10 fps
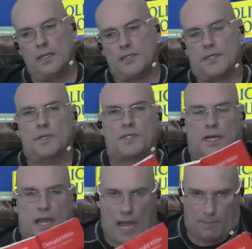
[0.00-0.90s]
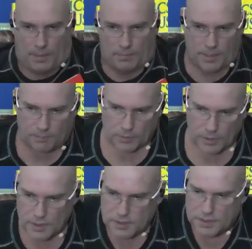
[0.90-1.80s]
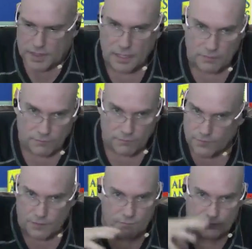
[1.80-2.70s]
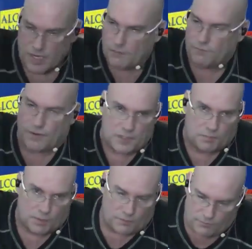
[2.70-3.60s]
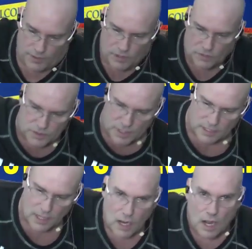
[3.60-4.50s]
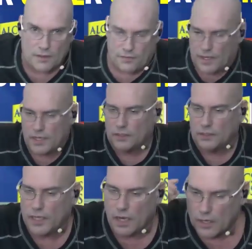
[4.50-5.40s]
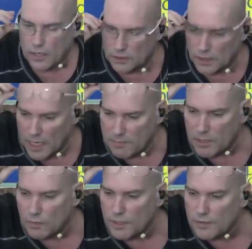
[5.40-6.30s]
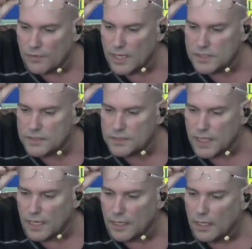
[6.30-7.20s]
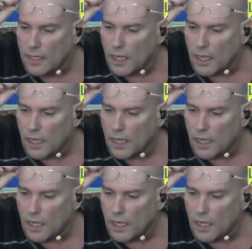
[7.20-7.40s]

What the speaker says: See, what's going to happen? People are going to see these 10 Facebook videos that authentically are in alignment with this thing.